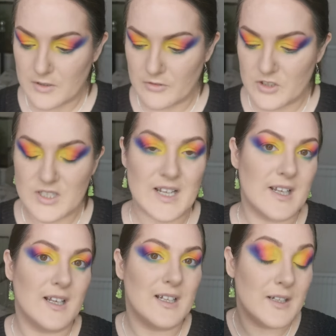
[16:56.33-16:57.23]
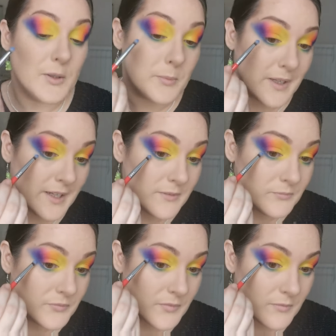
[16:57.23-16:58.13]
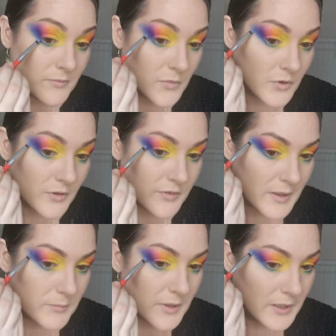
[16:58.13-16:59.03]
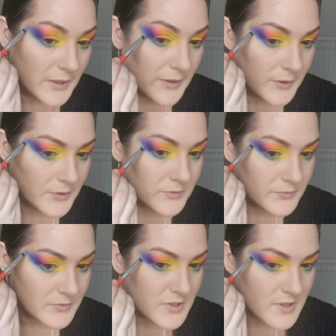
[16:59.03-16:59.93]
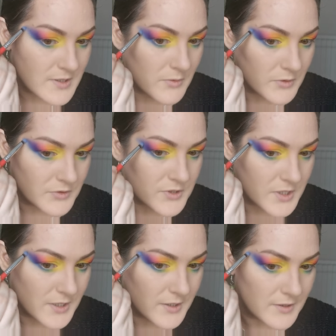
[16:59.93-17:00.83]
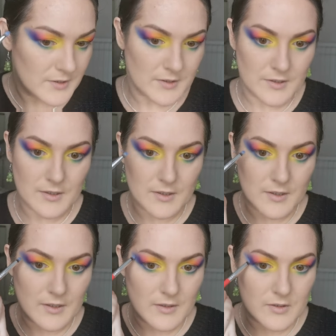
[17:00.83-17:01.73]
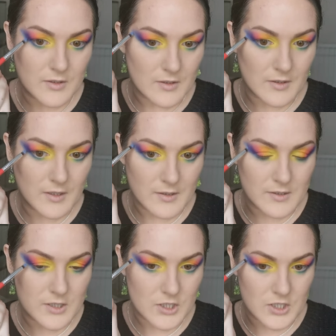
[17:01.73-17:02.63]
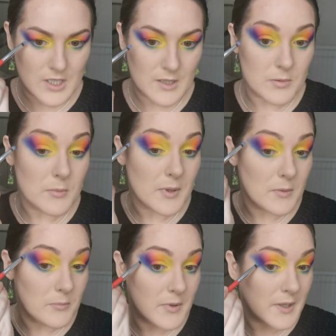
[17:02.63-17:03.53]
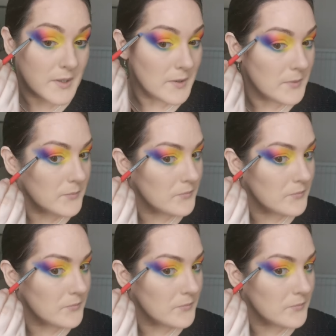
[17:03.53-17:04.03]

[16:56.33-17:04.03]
I'm just taking a little bit more of that blue, just because I want to get this shape a bit better.